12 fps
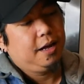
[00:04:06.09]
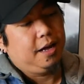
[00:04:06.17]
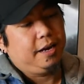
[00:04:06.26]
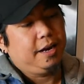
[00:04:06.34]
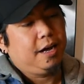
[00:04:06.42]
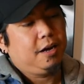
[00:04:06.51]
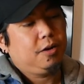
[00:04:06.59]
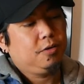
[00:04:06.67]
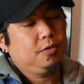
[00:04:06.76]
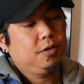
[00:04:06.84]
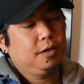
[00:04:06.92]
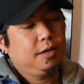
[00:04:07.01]
And
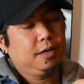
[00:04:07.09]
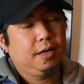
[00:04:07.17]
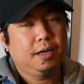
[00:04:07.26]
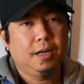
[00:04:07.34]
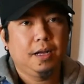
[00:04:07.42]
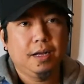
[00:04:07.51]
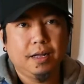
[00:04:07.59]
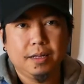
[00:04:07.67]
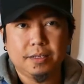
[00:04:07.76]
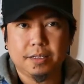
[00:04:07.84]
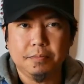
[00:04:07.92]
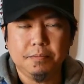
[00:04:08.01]
now
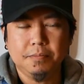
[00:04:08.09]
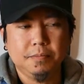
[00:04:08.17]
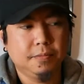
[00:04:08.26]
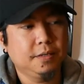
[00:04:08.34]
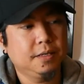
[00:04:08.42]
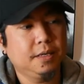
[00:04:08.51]
some